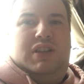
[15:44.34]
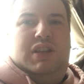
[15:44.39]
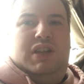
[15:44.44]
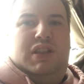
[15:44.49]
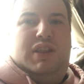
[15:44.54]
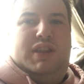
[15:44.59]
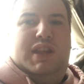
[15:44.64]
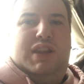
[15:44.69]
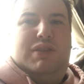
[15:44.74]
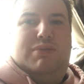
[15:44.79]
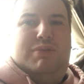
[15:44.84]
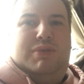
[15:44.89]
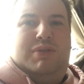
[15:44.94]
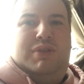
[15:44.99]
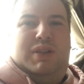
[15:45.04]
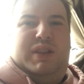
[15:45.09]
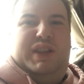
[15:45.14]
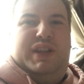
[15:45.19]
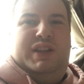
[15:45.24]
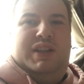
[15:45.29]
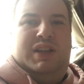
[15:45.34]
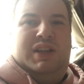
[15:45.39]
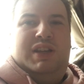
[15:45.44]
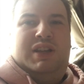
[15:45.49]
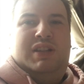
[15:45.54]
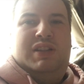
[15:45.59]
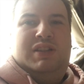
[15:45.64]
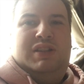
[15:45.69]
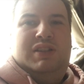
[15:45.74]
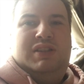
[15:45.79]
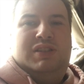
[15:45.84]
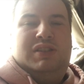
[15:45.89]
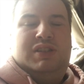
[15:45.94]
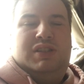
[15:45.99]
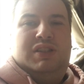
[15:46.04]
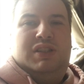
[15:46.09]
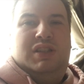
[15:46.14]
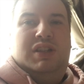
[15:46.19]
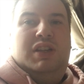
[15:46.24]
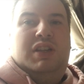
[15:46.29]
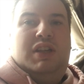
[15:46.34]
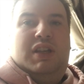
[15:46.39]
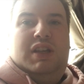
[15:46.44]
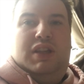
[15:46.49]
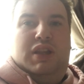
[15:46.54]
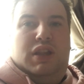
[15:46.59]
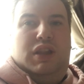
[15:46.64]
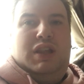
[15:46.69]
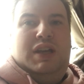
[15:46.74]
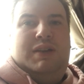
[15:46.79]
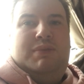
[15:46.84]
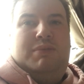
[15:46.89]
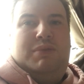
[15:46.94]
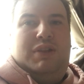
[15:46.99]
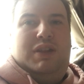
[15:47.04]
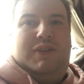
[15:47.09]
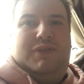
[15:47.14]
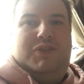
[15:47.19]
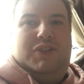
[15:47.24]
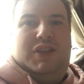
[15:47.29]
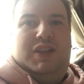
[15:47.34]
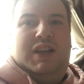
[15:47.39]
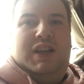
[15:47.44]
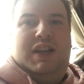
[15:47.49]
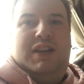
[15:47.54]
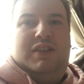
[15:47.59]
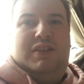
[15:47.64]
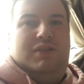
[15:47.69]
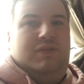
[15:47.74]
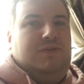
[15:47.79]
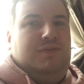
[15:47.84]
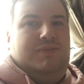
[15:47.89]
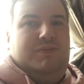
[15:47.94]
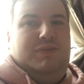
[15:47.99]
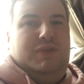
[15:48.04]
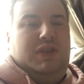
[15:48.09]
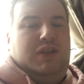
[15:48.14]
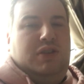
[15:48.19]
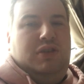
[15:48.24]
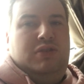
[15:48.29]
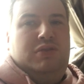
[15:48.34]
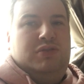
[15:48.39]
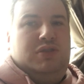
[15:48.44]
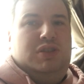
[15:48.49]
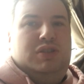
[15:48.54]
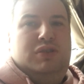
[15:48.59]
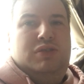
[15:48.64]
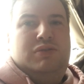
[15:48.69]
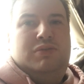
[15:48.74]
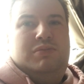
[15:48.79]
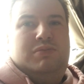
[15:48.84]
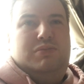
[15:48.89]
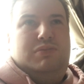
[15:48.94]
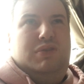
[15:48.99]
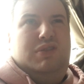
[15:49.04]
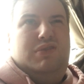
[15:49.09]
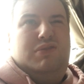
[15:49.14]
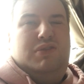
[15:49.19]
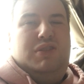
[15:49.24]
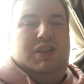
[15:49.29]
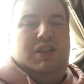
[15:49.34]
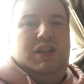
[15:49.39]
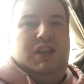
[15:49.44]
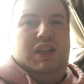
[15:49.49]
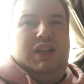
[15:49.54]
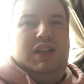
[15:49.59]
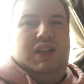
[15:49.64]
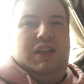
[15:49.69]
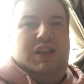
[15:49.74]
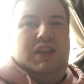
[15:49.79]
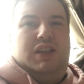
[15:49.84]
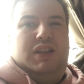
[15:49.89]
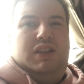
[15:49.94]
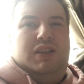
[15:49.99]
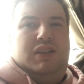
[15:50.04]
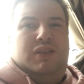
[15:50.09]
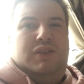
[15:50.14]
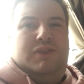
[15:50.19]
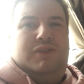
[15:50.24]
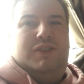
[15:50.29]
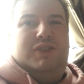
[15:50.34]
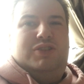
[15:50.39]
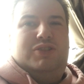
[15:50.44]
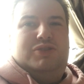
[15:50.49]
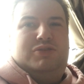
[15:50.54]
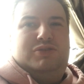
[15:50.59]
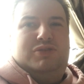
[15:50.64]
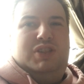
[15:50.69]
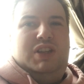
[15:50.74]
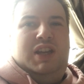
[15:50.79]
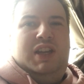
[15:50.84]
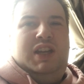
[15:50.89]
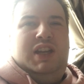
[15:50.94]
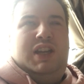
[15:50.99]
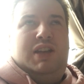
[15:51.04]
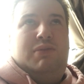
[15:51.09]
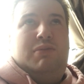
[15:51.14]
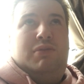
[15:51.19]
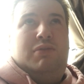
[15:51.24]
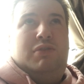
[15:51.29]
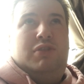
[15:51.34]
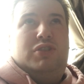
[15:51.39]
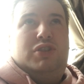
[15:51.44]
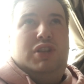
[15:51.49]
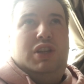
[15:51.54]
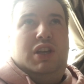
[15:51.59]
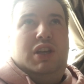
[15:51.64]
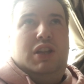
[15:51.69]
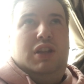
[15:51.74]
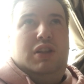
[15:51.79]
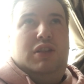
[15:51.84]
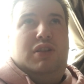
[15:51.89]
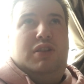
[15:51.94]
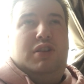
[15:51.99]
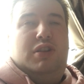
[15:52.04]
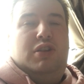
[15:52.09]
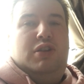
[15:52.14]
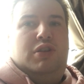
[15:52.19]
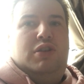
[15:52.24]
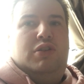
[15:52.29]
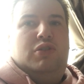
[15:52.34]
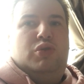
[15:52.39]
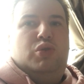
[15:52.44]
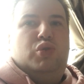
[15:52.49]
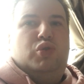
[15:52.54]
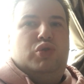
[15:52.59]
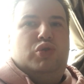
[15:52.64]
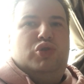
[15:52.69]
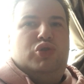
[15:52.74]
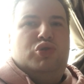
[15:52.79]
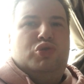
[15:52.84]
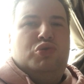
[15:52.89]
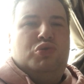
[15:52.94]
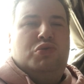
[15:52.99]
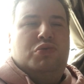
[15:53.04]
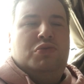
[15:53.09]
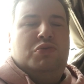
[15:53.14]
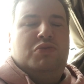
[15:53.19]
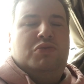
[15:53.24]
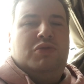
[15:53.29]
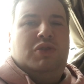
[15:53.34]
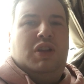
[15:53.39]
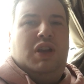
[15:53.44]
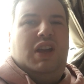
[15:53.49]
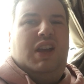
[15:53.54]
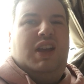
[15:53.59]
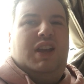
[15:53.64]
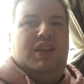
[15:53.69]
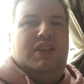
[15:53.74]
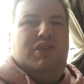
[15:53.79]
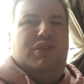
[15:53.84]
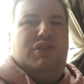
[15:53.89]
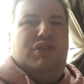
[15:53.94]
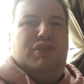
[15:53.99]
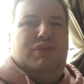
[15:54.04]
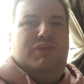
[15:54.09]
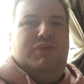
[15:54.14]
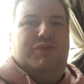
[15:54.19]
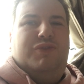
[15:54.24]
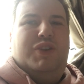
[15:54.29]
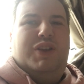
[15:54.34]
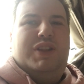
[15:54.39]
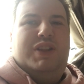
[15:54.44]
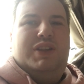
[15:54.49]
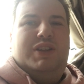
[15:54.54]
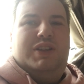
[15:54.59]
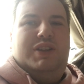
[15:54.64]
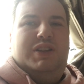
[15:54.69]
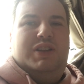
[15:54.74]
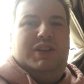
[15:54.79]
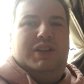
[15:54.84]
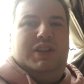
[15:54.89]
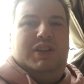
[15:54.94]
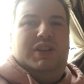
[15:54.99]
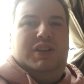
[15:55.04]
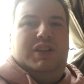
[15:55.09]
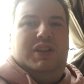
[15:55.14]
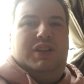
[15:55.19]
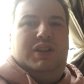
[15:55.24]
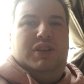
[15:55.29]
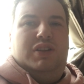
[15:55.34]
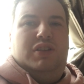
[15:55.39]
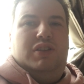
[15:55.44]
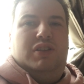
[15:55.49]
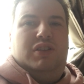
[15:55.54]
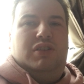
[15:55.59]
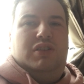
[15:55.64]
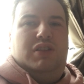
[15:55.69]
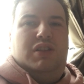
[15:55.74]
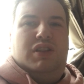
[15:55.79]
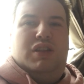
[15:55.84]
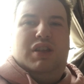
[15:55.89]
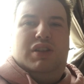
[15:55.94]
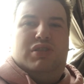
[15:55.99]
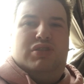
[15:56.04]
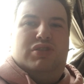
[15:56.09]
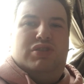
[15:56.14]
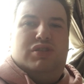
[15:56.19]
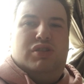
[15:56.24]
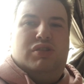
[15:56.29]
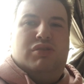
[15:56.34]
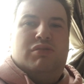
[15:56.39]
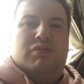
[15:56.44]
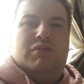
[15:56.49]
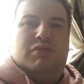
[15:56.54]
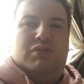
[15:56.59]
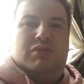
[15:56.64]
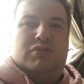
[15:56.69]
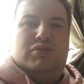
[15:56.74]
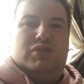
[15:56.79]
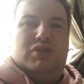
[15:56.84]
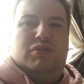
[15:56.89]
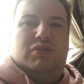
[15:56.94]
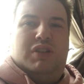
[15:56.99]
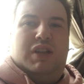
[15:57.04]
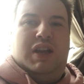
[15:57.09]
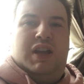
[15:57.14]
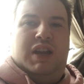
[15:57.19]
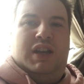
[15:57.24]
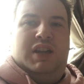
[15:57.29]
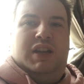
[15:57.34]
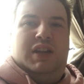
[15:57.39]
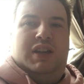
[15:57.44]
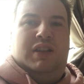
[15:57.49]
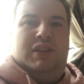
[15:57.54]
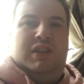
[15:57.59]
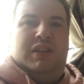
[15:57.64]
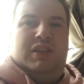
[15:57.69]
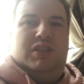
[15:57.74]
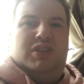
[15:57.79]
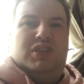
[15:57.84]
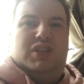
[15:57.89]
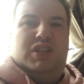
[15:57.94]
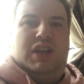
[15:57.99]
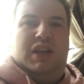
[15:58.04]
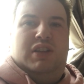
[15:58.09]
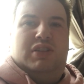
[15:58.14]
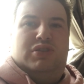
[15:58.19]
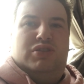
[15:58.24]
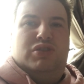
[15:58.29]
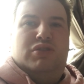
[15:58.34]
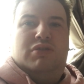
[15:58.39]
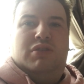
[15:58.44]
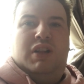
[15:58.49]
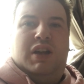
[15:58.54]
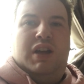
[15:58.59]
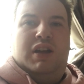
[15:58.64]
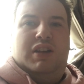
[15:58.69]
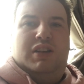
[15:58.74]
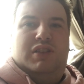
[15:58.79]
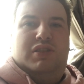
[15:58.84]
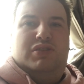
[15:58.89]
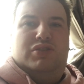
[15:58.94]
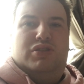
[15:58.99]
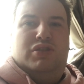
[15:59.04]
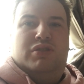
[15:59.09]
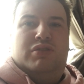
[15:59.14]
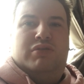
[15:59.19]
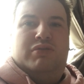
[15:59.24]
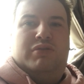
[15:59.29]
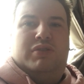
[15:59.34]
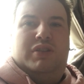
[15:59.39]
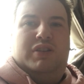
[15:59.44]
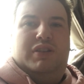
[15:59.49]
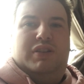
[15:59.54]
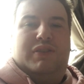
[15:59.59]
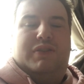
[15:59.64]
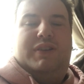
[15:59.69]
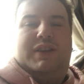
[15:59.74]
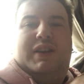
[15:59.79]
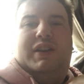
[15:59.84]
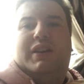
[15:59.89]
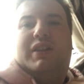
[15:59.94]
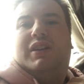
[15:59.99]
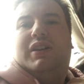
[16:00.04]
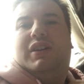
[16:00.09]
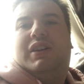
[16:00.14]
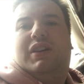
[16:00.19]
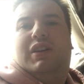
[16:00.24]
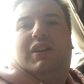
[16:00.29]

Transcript: assessments and exams after that until the official date, which is the June something. Is it June or July? I need to check. June, I think.